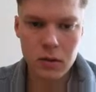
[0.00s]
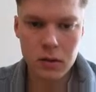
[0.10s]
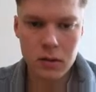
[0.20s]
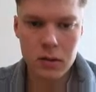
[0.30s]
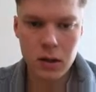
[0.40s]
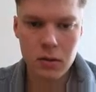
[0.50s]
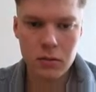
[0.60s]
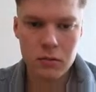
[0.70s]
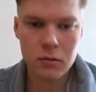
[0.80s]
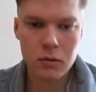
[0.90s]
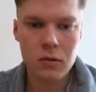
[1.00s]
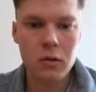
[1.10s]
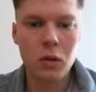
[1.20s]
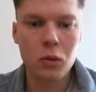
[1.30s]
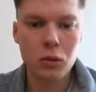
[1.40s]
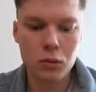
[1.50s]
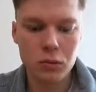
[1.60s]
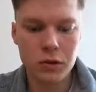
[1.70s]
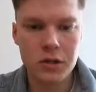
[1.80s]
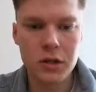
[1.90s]

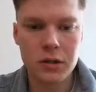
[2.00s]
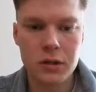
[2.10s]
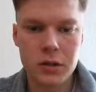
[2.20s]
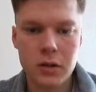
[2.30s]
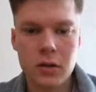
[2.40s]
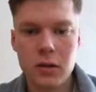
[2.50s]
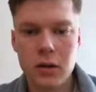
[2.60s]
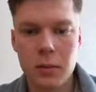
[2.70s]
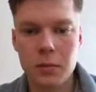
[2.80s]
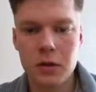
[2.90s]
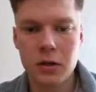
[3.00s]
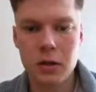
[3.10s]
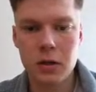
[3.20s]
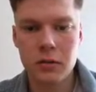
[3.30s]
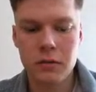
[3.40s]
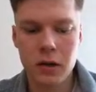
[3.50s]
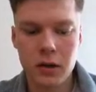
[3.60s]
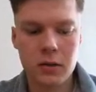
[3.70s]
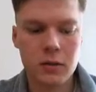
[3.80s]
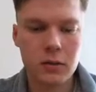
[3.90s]
Downloaded update artifact.